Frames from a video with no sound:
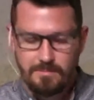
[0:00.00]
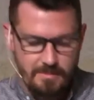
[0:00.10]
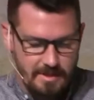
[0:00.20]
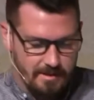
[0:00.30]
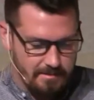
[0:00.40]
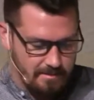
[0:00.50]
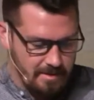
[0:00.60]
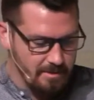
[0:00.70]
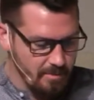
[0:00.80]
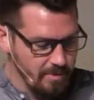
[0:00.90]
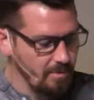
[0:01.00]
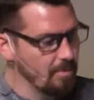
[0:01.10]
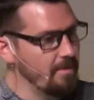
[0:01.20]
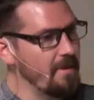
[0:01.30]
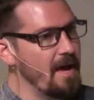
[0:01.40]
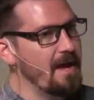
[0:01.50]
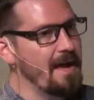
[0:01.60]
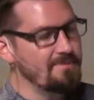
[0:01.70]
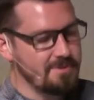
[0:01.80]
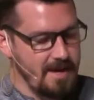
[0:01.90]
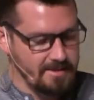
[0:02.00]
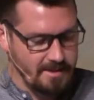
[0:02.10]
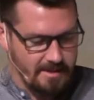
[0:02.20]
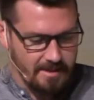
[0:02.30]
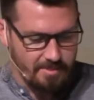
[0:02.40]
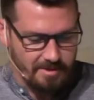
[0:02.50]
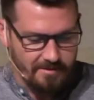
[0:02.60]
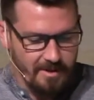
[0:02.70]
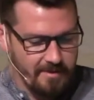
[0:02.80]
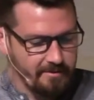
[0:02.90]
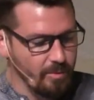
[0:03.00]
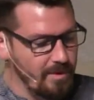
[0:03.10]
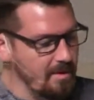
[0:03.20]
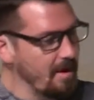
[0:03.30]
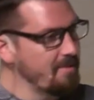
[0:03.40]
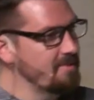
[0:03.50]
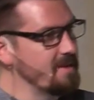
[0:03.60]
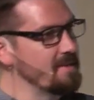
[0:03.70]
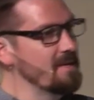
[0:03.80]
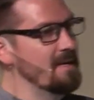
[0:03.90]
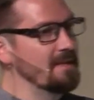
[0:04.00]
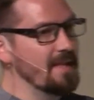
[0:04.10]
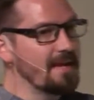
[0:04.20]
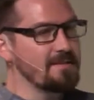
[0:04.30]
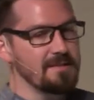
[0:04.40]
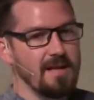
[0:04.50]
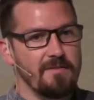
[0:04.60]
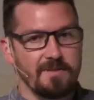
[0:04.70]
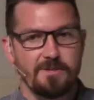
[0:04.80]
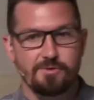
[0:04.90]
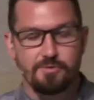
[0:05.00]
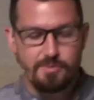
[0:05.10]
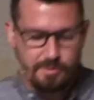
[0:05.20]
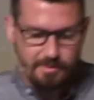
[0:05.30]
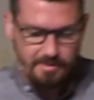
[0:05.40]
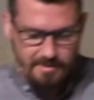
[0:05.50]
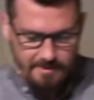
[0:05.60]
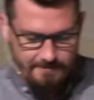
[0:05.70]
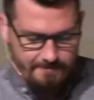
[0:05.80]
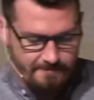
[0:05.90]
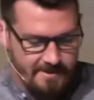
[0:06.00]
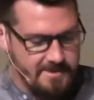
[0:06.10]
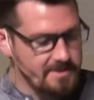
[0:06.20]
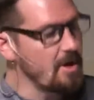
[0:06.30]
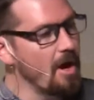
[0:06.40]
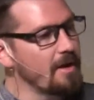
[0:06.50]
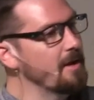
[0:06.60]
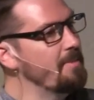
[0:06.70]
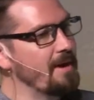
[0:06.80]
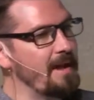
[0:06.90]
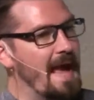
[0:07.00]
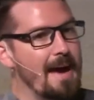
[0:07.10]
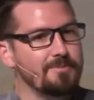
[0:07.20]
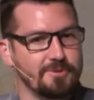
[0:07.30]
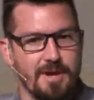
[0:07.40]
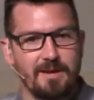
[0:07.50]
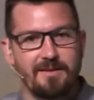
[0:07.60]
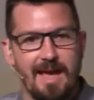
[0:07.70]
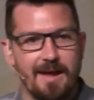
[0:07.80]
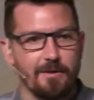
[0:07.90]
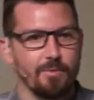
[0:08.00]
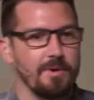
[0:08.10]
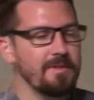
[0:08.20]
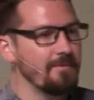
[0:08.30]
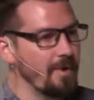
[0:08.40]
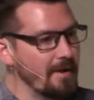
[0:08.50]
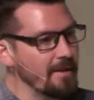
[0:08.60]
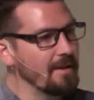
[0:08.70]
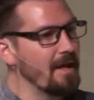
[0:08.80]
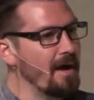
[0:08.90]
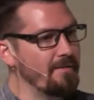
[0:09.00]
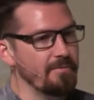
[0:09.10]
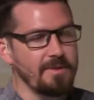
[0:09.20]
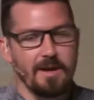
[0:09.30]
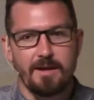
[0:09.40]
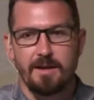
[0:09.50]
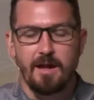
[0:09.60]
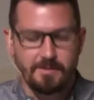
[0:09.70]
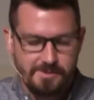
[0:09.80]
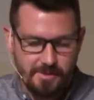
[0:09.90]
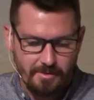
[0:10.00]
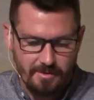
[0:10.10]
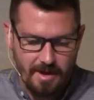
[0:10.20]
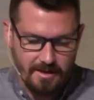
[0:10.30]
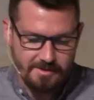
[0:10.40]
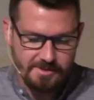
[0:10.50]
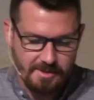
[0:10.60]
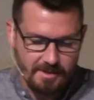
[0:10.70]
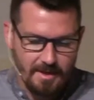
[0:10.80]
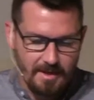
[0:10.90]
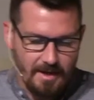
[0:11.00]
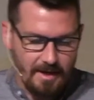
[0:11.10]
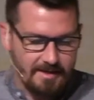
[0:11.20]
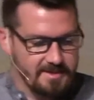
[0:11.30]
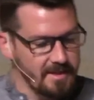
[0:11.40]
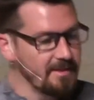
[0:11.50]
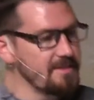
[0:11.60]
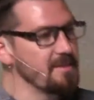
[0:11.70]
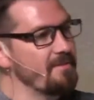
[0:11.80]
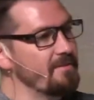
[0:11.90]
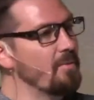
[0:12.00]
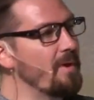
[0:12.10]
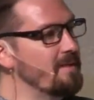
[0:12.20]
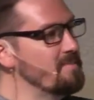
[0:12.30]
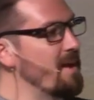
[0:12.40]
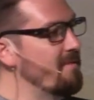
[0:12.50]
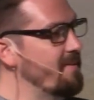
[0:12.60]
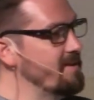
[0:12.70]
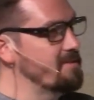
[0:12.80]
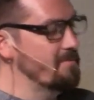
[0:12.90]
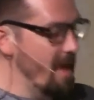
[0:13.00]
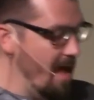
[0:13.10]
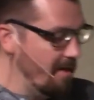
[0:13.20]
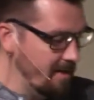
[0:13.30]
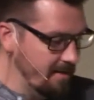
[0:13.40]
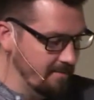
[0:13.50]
in the real world, not abstract idea, belief. So when the author says, let us love in truth, he's not talking about an abstract category that rightly aligns with an ideology or theology. He's saying let's love in a way that's manifest in reality.